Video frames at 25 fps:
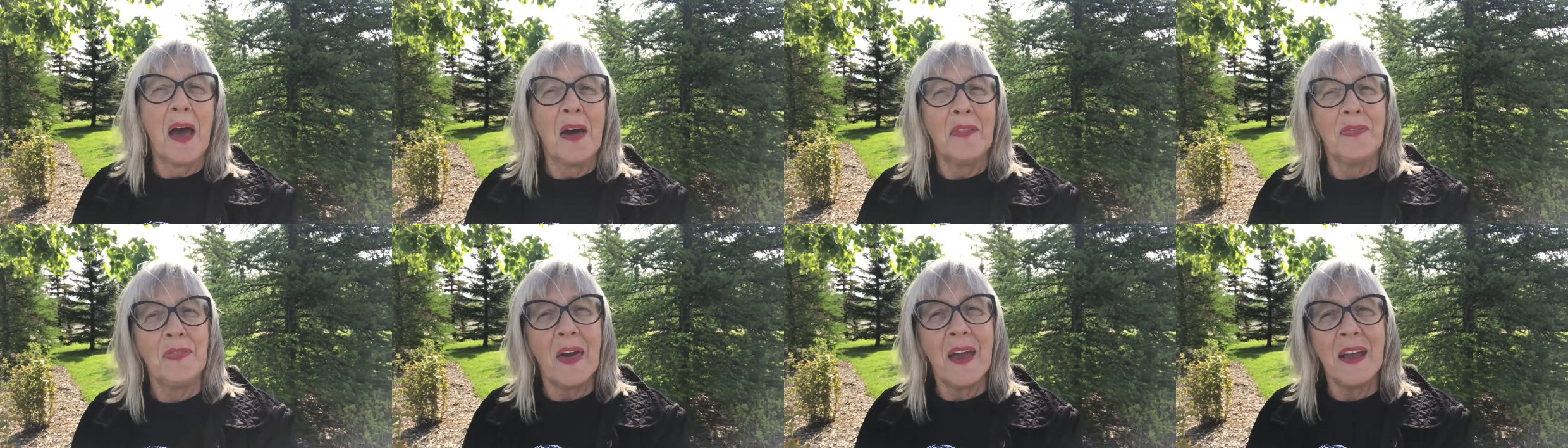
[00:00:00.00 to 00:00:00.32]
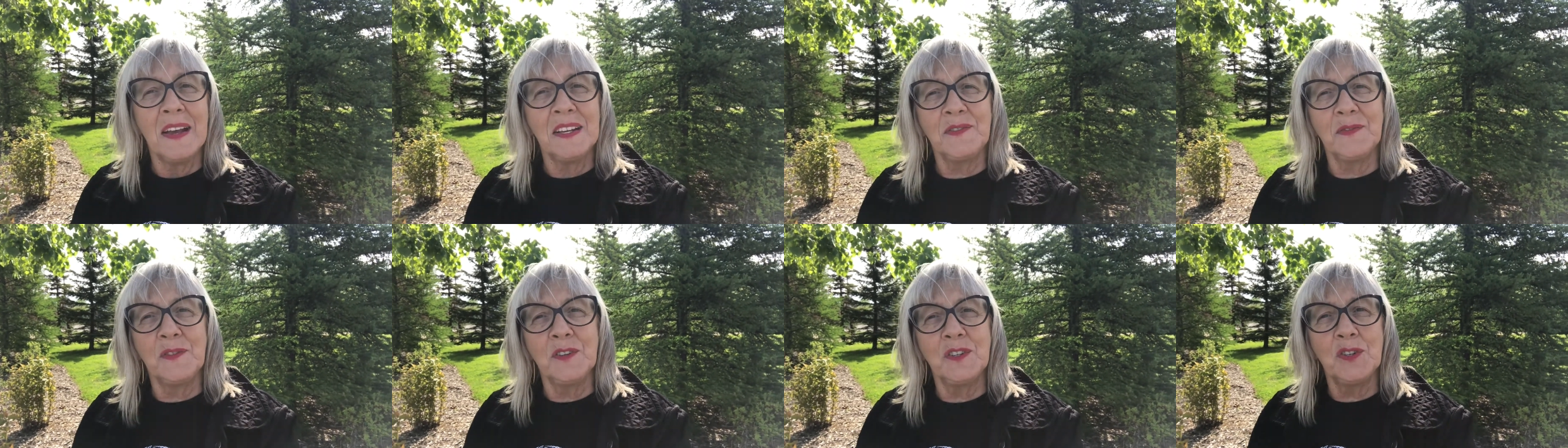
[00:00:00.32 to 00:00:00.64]

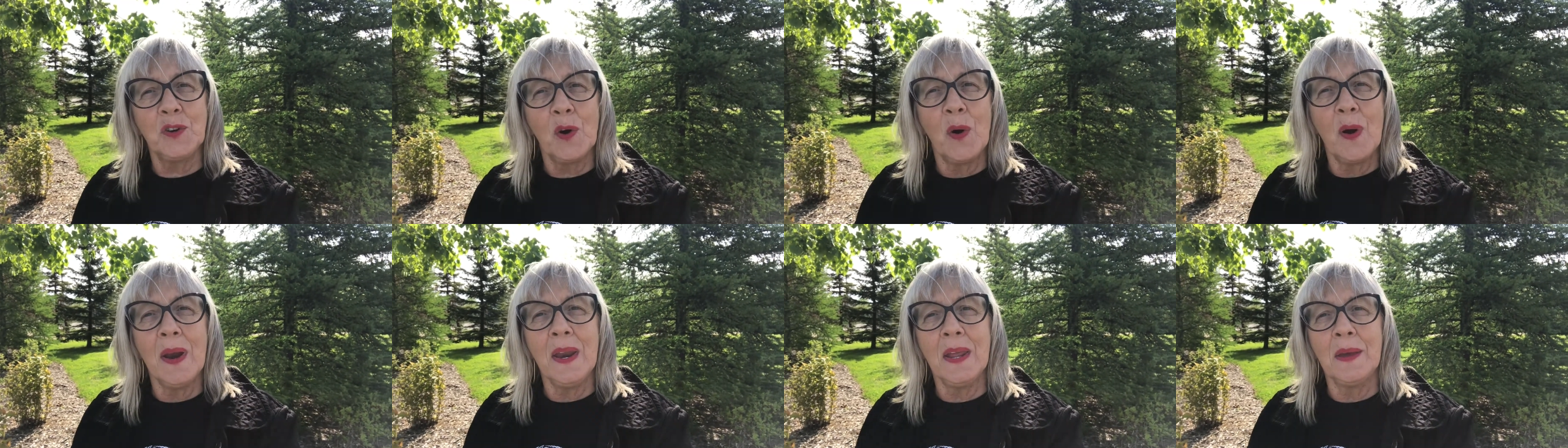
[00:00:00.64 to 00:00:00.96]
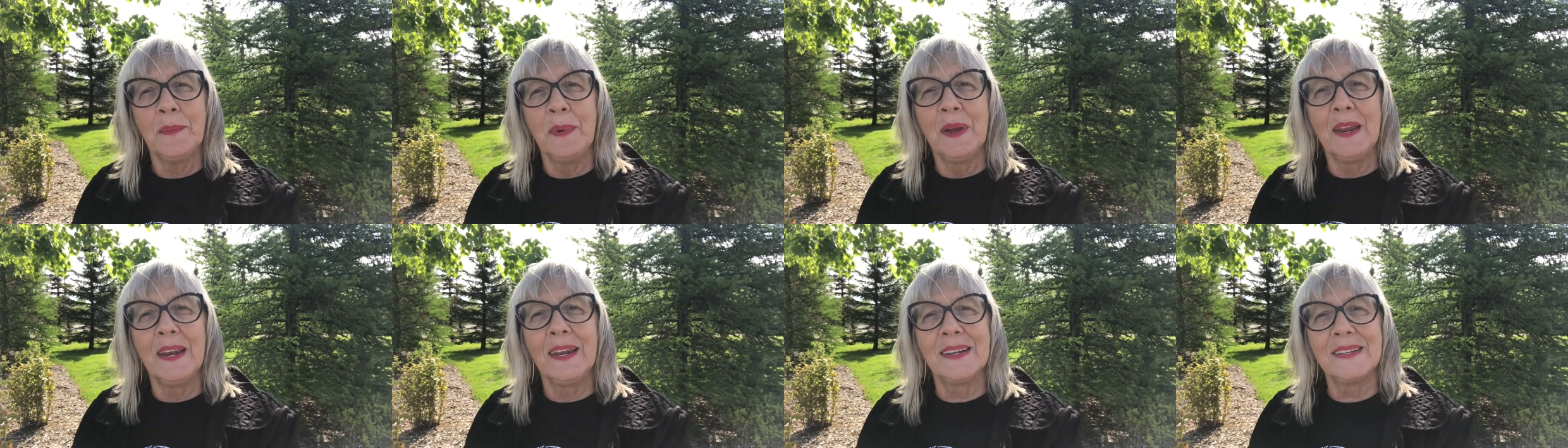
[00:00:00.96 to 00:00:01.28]
Thanks for joining
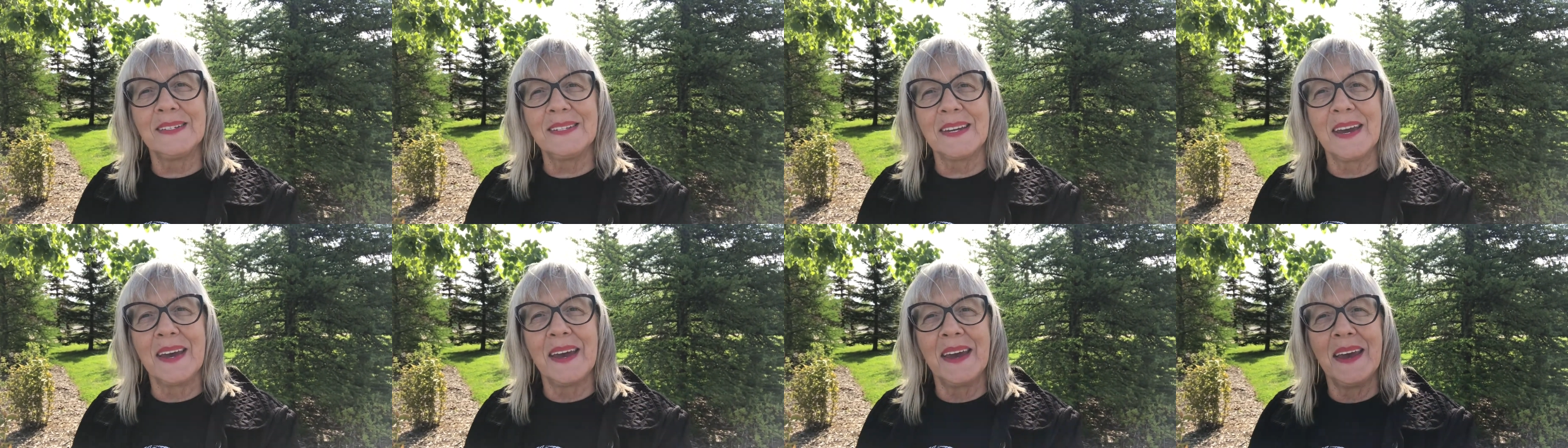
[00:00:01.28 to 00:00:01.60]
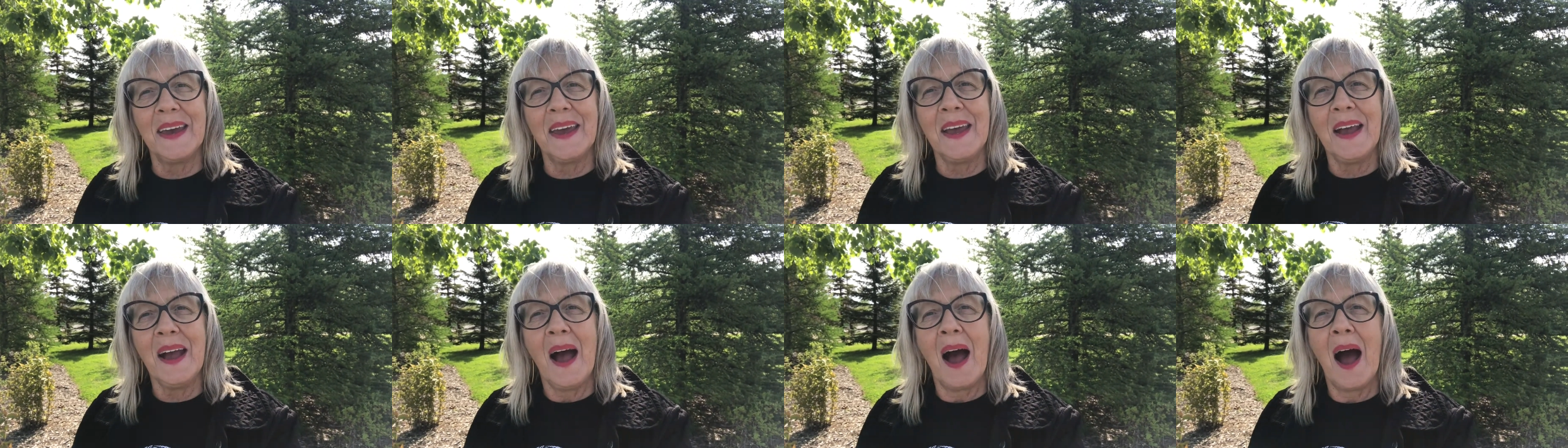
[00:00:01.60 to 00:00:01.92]
me
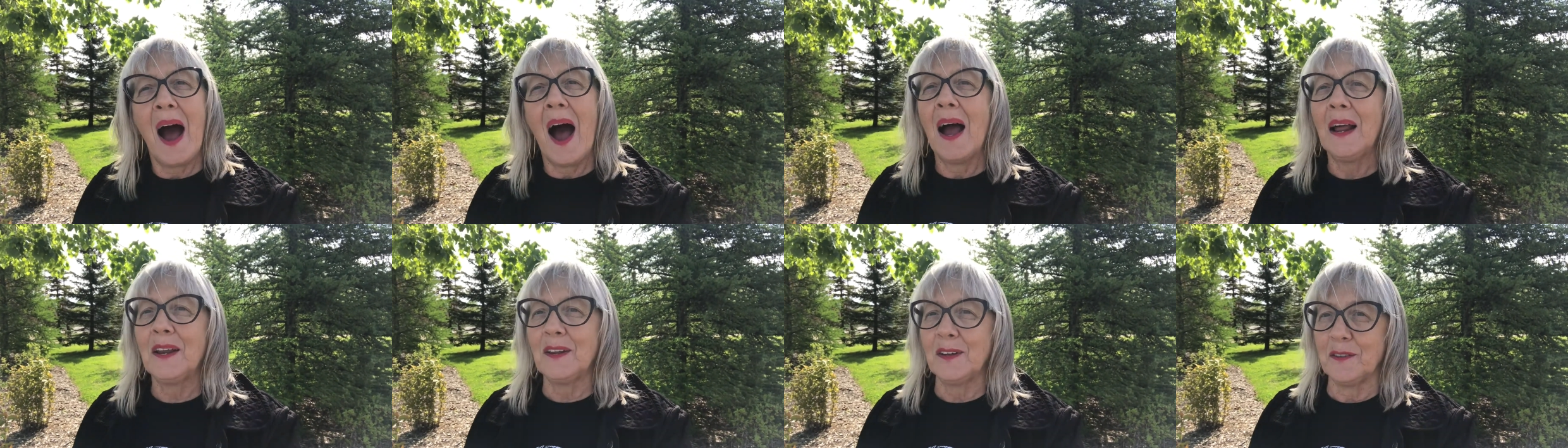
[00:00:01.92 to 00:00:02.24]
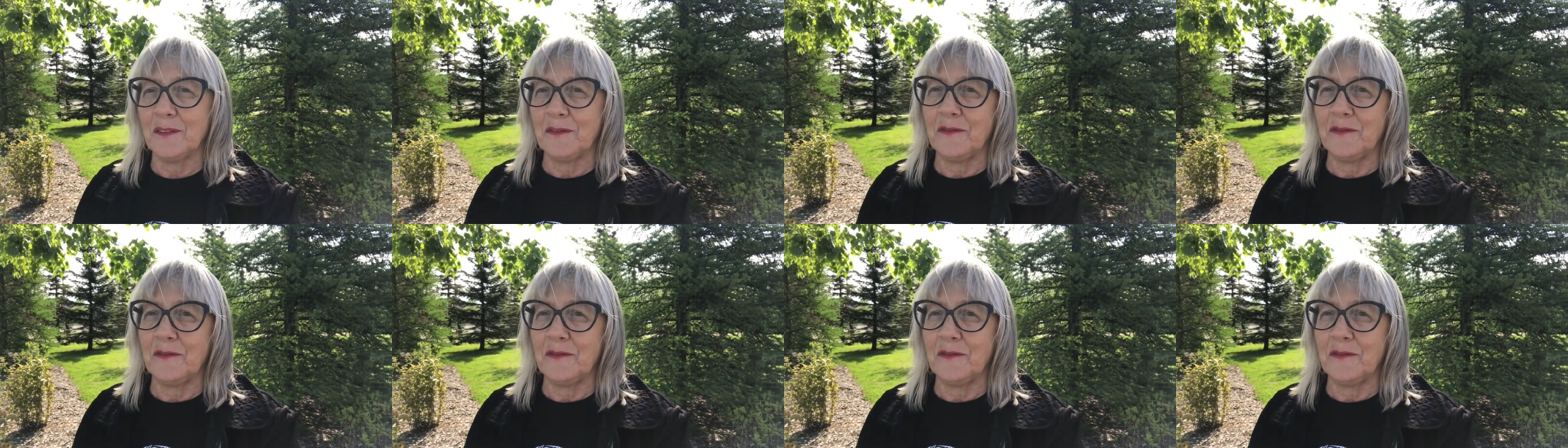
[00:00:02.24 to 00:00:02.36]
today. I look